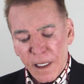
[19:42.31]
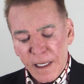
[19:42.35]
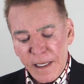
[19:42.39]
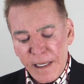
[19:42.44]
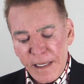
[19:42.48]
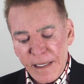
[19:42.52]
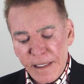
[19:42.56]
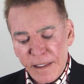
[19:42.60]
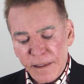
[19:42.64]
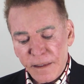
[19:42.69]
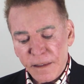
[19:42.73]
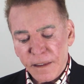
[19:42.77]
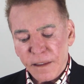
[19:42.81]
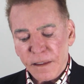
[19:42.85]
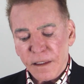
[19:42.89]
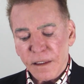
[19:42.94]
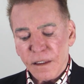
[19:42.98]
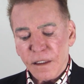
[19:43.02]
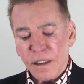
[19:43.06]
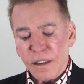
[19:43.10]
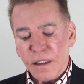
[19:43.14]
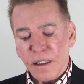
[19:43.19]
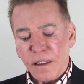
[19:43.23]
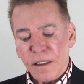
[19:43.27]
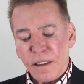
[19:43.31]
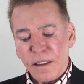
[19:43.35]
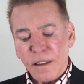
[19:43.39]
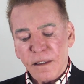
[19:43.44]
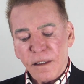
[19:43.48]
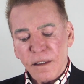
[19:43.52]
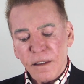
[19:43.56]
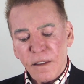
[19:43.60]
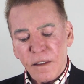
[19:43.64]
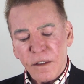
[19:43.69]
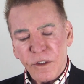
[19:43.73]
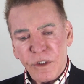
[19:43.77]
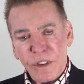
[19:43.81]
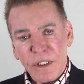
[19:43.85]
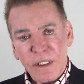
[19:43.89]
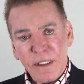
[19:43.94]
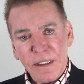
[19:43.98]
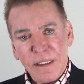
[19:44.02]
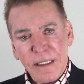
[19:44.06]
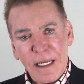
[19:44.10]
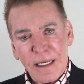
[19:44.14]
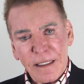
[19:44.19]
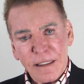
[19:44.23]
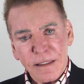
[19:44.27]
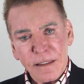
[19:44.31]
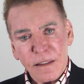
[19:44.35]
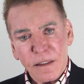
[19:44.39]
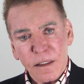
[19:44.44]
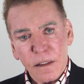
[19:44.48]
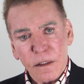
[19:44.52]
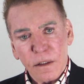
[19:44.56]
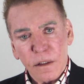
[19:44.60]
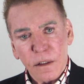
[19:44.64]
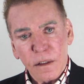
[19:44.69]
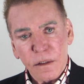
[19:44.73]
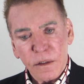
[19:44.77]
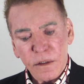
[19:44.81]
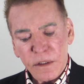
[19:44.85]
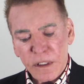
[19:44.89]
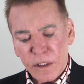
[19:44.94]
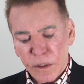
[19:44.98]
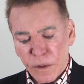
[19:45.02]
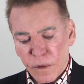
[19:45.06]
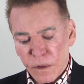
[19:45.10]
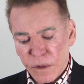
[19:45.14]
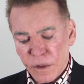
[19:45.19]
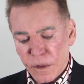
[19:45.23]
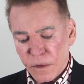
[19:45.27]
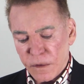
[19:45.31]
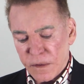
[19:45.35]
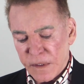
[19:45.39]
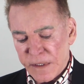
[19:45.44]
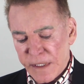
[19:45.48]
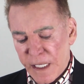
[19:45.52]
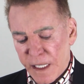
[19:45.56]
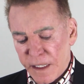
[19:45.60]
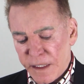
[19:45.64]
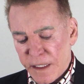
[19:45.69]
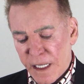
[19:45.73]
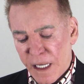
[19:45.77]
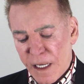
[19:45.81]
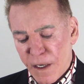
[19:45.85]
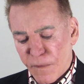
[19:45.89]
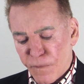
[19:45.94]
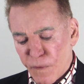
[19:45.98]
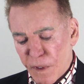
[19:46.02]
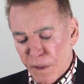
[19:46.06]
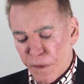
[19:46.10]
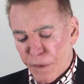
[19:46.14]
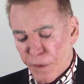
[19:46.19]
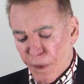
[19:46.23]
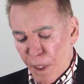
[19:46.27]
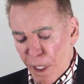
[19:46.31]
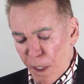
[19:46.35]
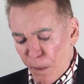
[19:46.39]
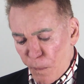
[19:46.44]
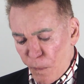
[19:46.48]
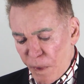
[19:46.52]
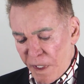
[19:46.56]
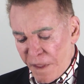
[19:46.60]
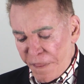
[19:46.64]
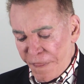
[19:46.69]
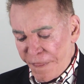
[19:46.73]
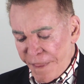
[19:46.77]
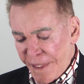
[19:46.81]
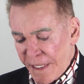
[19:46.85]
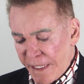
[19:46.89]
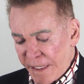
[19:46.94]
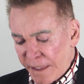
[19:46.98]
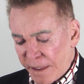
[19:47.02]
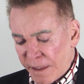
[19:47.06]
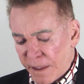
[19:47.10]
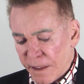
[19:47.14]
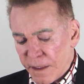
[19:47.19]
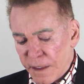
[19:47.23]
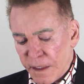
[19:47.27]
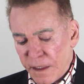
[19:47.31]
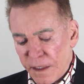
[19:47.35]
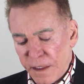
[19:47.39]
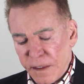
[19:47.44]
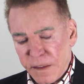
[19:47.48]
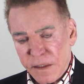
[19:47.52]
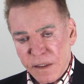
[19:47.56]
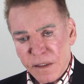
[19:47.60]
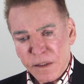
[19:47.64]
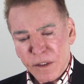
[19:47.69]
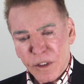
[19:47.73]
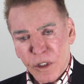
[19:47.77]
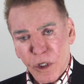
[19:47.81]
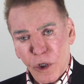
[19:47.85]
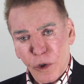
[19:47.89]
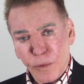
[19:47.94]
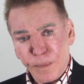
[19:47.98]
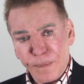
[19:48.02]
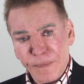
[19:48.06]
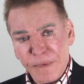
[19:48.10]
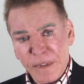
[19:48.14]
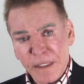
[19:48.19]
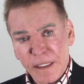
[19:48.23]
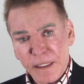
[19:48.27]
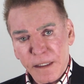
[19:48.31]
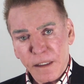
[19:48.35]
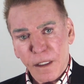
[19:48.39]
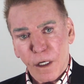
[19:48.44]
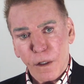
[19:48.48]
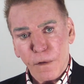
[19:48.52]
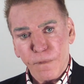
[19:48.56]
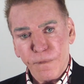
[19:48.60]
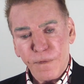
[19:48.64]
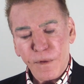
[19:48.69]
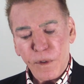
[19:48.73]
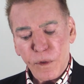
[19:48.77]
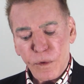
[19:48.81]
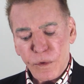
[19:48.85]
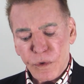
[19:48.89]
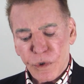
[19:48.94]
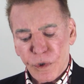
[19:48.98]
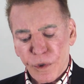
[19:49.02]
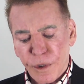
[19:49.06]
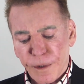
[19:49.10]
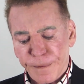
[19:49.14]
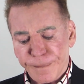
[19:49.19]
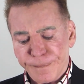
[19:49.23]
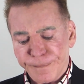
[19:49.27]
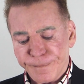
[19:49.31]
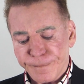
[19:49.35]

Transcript: And she next said, every thought we think is sculpting our future.